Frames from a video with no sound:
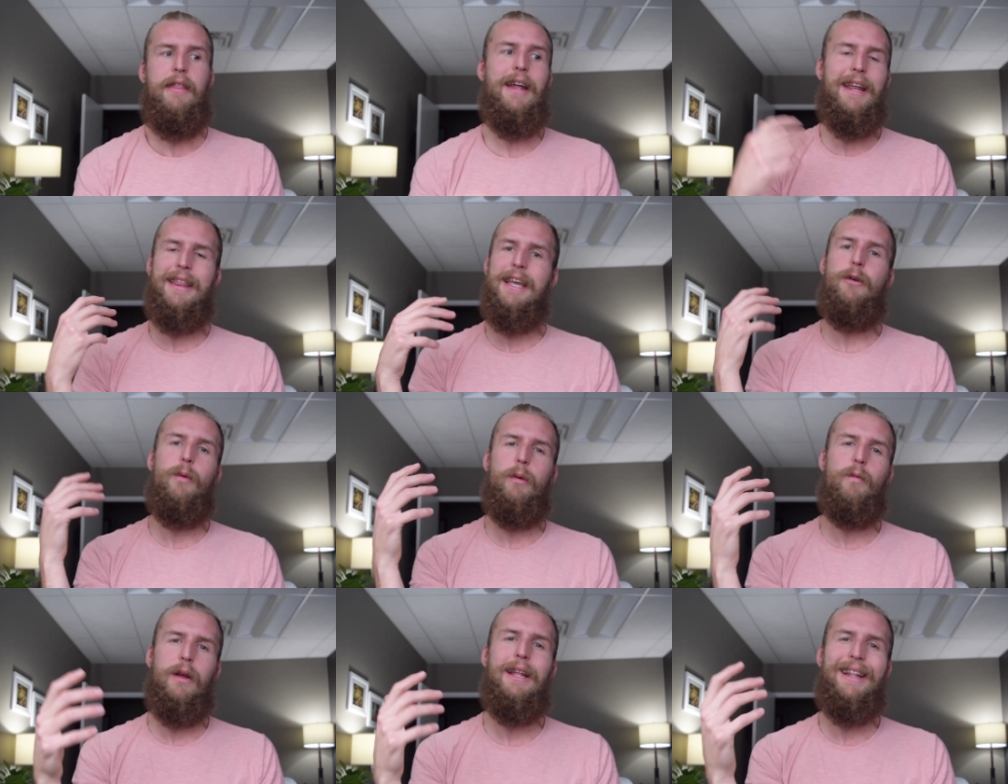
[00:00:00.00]
that I think
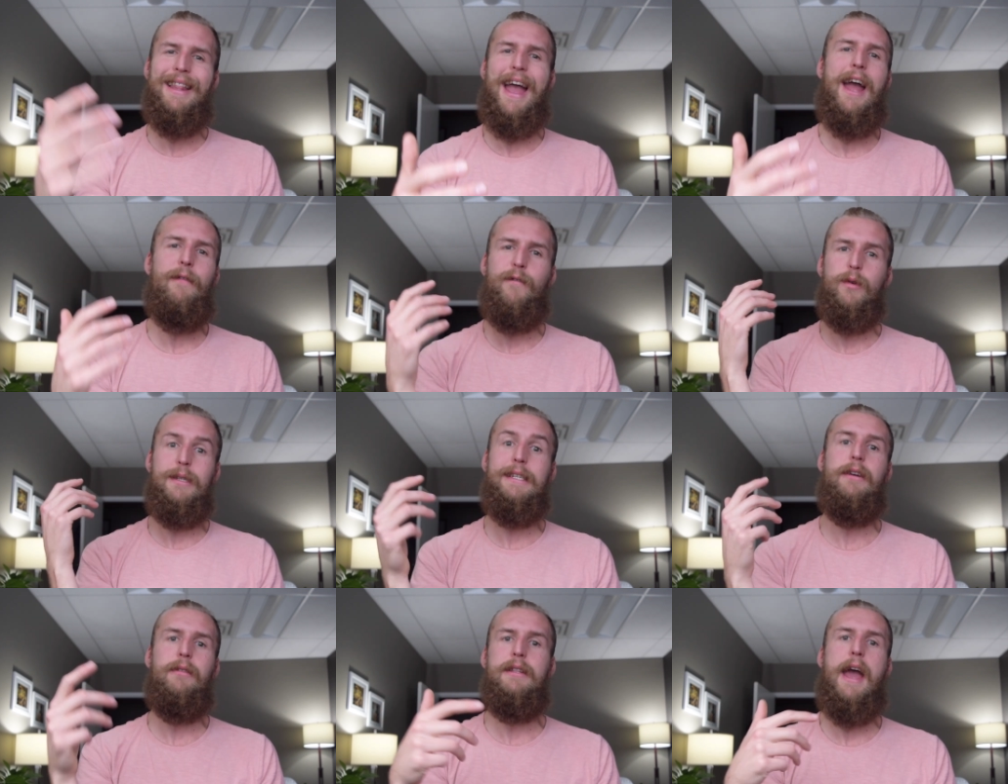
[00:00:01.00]
will really land for
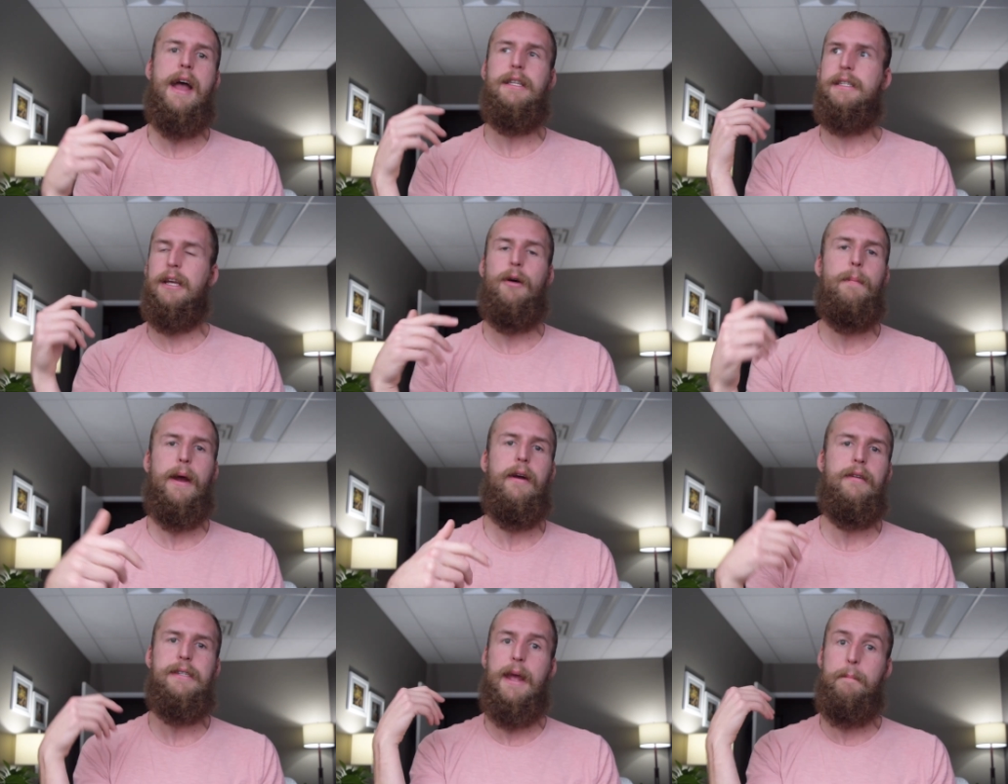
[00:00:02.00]
single dads, single
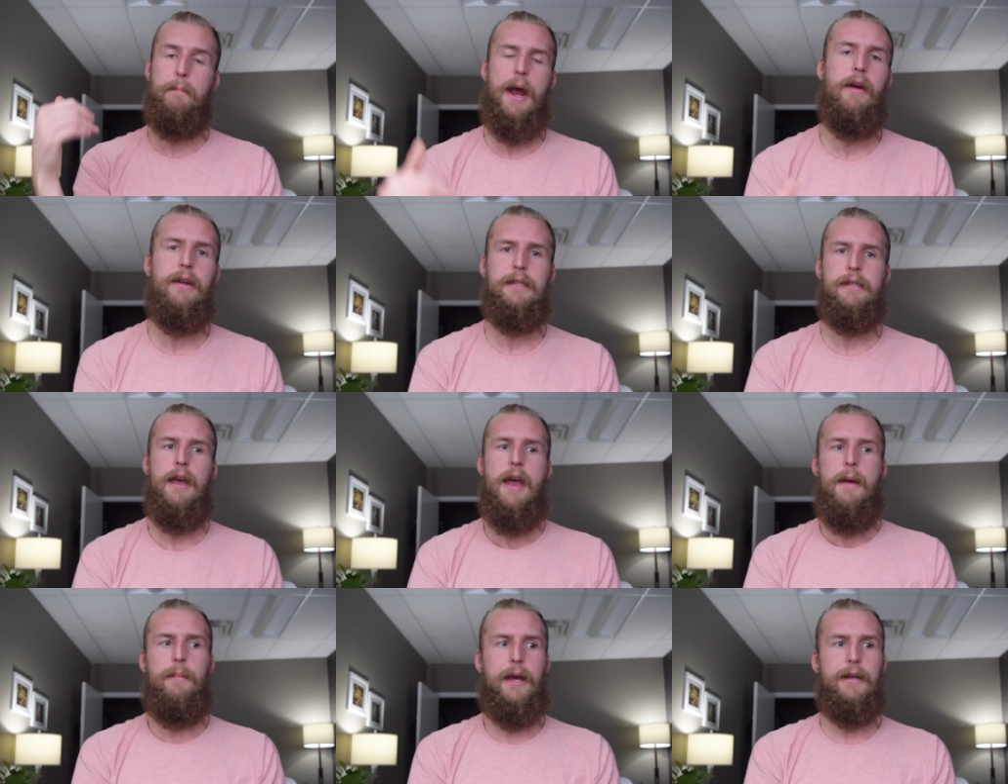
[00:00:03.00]
parents, and parents
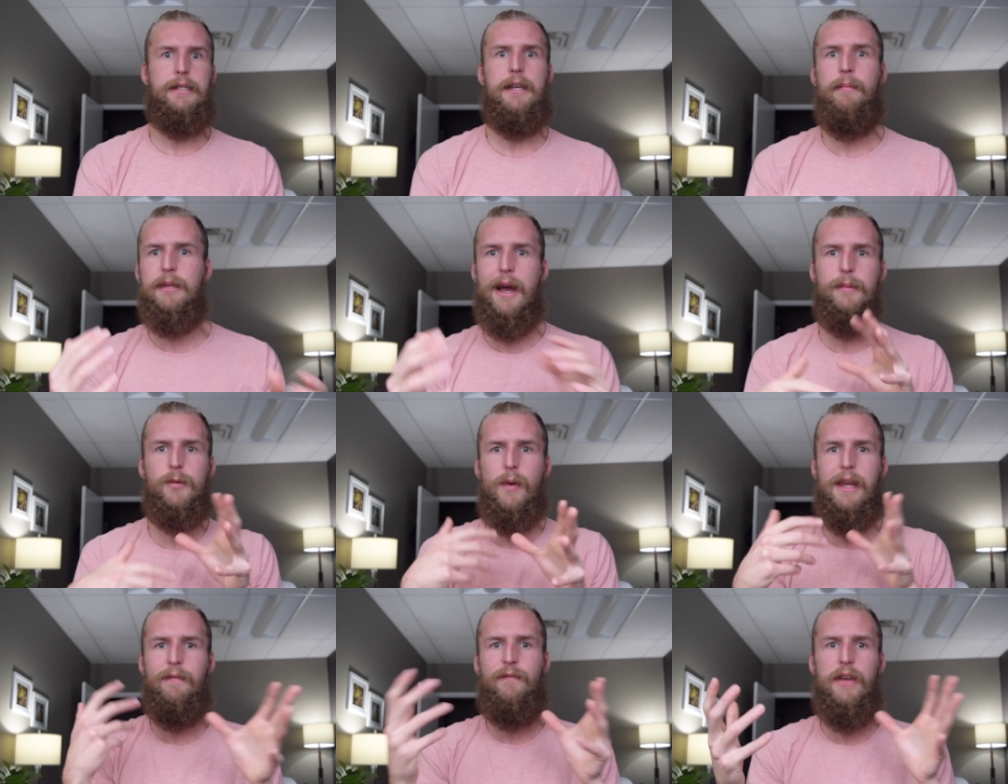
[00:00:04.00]
because sometimes
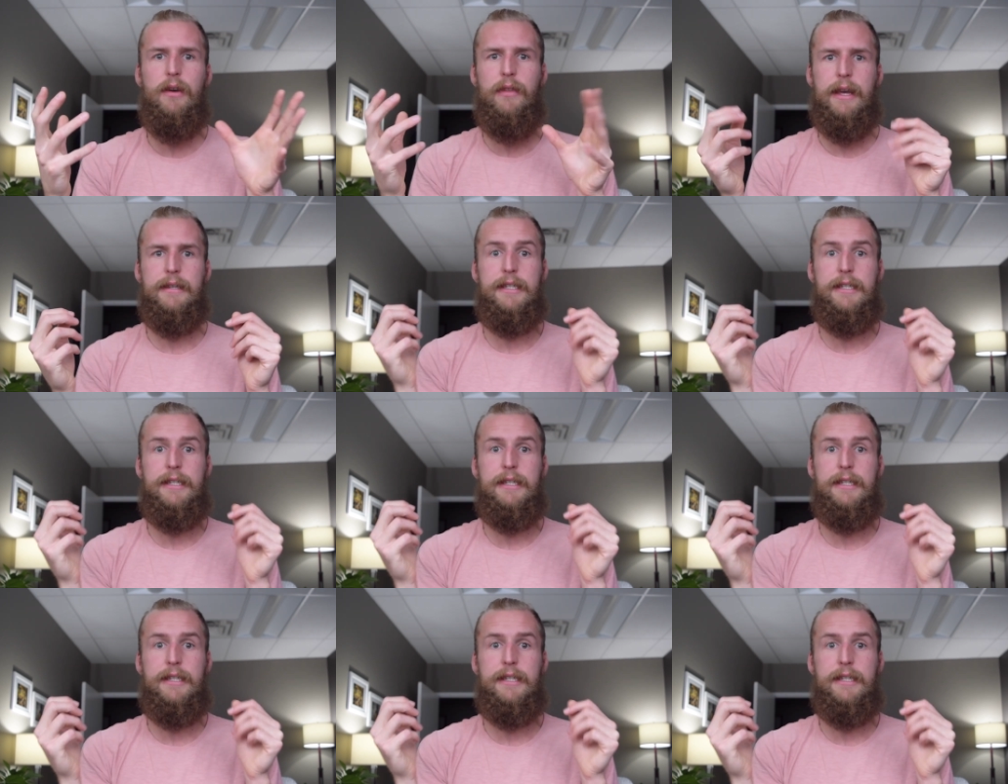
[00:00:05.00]
we can feel this.